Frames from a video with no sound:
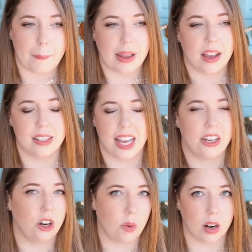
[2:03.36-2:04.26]
because
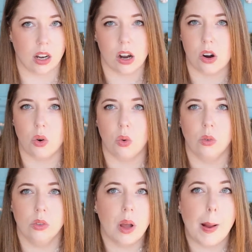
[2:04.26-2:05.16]
I don't want to
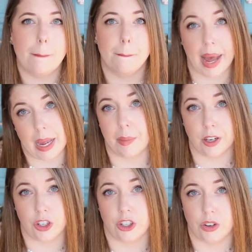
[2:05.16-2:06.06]
go buy a
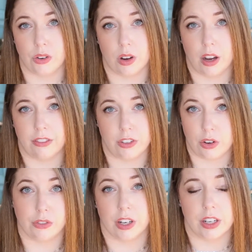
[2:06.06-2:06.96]
bunch new of
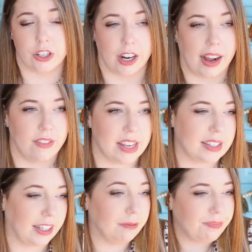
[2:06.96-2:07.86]
new furniture,
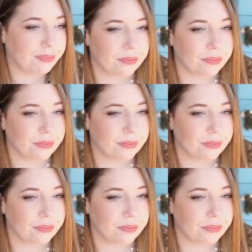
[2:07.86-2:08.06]
obviously.